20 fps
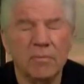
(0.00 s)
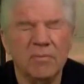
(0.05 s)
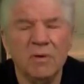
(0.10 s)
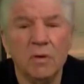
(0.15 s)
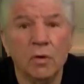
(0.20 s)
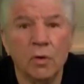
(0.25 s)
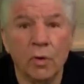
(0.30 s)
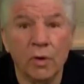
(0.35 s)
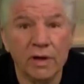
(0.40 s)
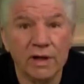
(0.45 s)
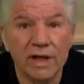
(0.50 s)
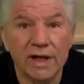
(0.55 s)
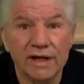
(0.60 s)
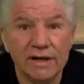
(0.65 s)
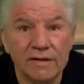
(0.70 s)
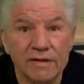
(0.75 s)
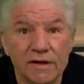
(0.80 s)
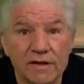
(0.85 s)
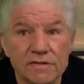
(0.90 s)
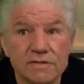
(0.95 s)
you're going
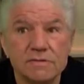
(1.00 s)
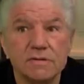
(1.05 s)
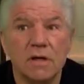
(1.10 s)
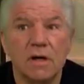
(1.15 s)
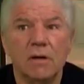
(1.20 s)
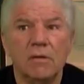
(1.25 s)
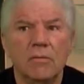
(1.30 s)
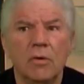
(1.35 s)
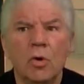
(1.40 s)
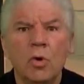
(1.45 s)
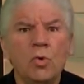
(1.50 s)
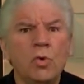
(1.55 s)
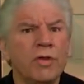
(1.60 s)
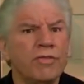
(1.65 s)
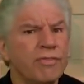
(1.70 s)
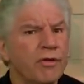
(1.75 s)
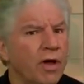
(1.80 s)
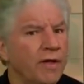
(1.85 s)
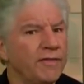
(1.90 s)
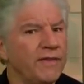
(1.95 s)
like this. Who'd have
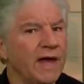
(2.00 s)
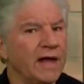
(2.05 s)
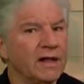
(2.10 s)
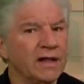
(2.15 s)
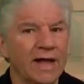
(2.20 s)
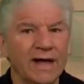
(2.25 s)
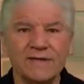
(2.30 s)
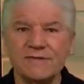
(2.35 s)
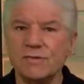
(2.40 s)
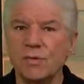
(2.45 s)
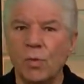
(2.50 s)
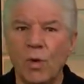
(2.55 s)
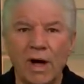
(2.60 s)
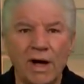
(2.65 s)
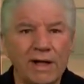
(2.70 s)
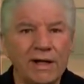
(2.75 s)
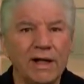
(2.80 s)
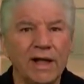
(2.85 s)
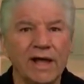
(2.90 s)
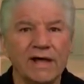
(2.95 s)
thought that glass of
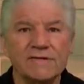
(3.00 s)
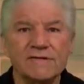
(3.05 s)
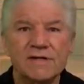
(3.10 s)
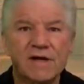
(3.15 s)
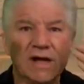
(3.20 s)
wine last